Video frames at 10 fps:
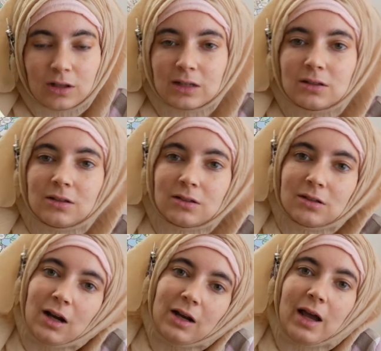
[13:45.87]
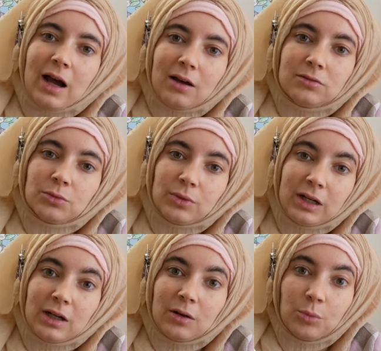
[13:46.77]
lesson does not have
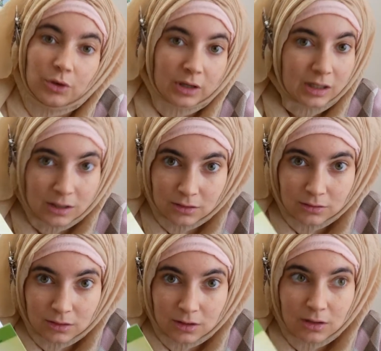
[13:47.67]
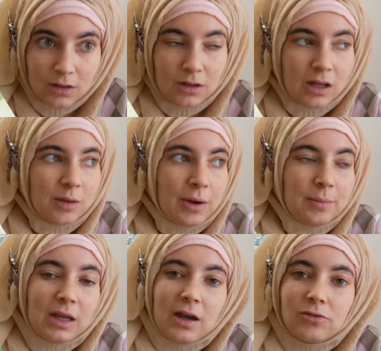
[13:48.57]
reading a book in it. It
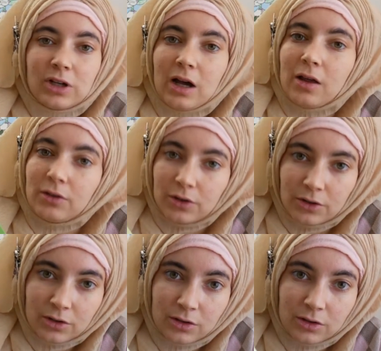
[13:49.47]
might be every other.